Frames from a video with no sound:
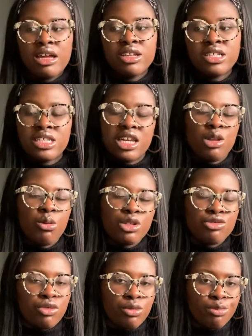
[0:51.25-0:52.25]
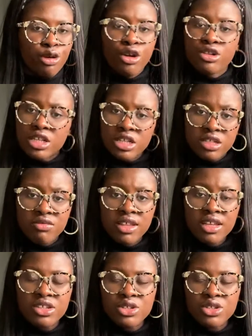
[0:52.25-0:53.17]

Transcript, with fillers: see anyone's real process of this,